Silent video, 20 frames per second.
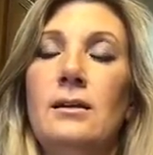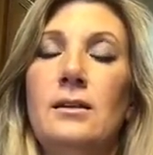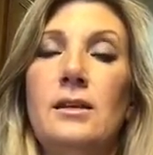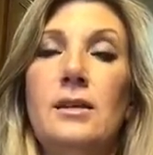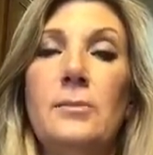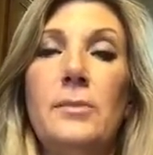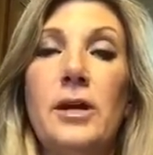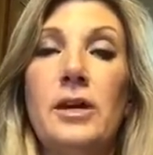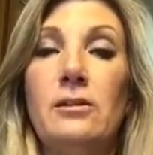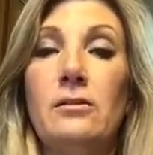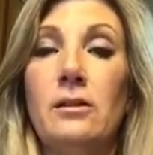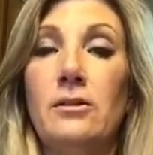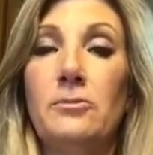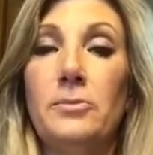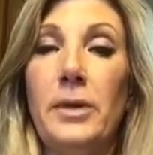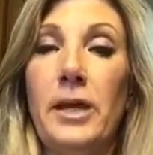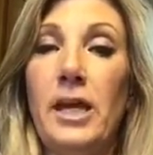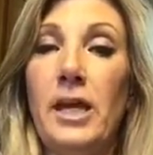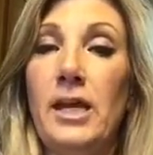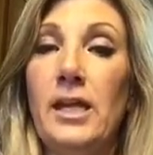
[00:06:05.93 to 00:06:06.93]
the amount
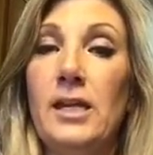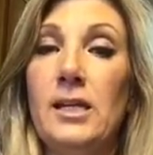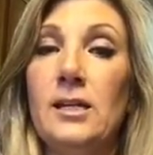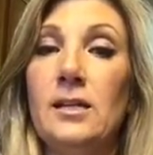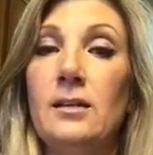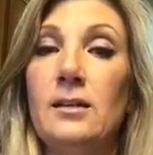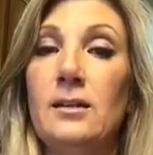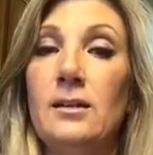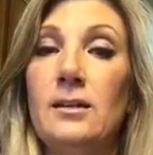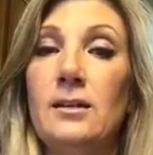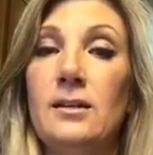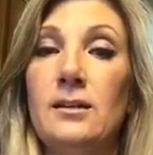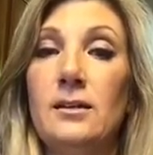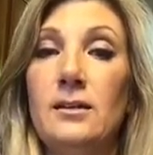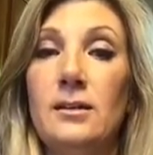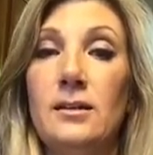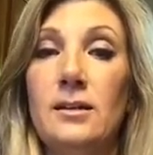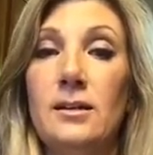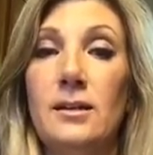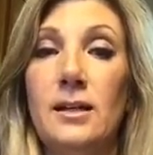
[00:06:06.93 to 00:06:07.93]
of pain
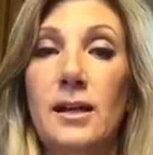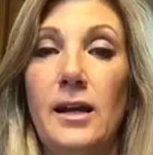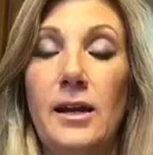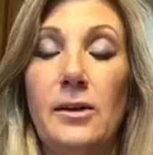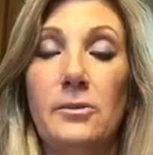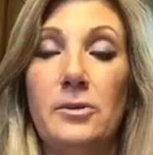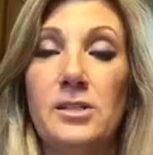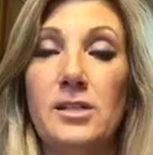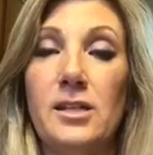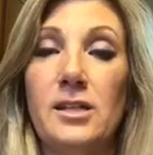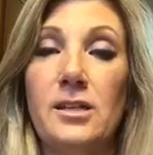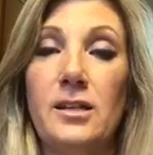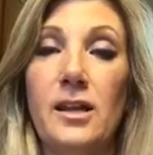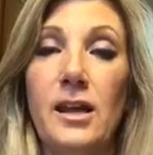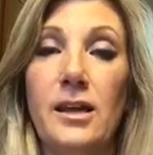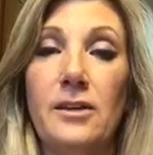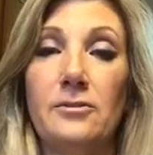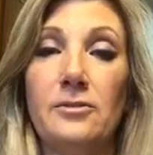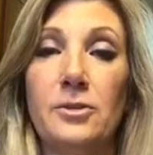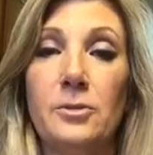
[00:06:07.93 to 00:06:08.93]
that I was in
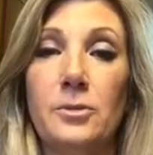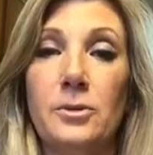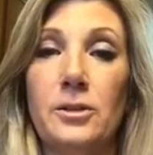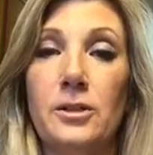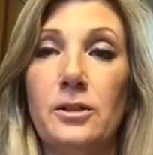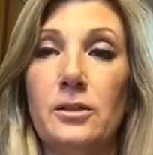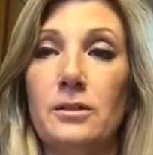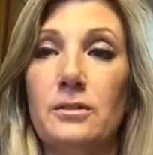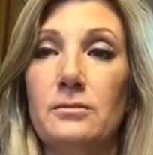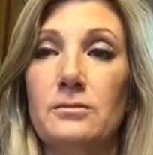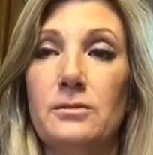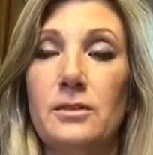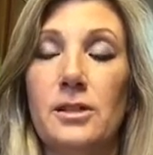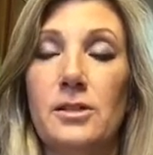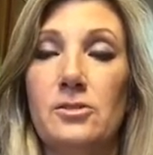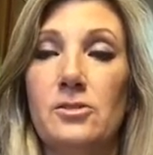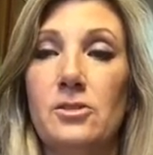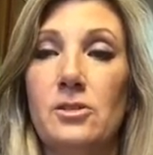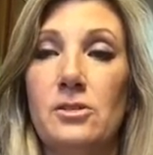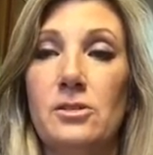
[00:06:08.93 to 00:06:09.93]
afterward
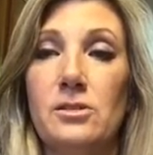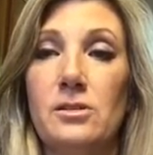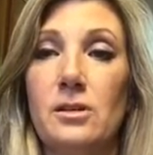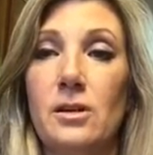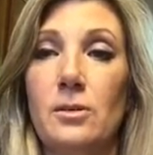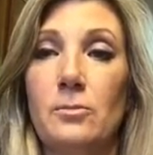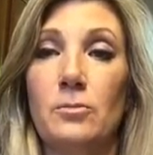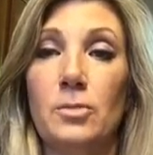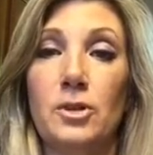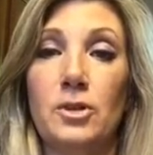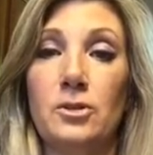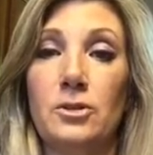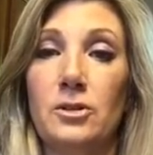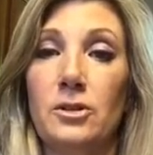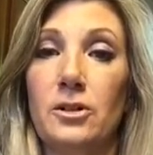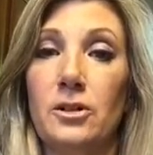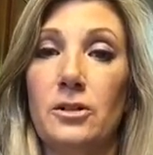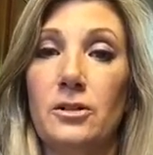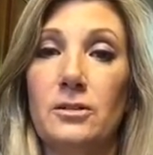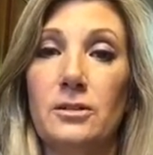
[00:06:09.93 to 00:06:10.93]
is just a
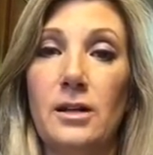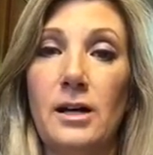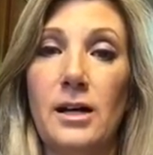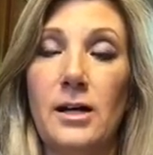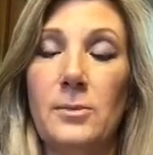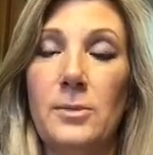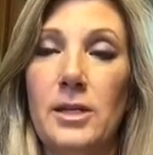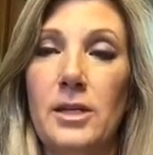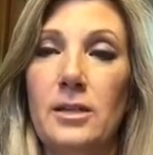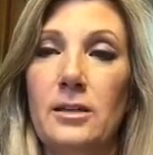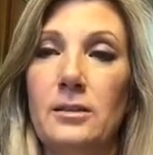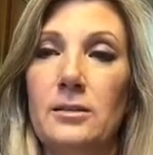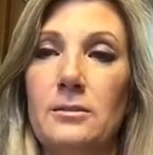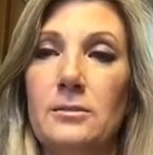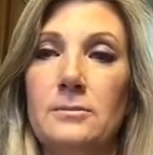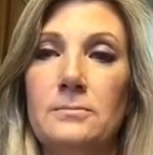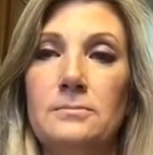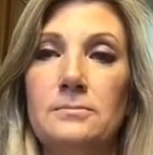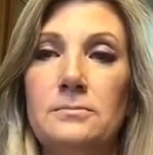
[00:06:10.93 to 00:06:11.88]
blur. I mean,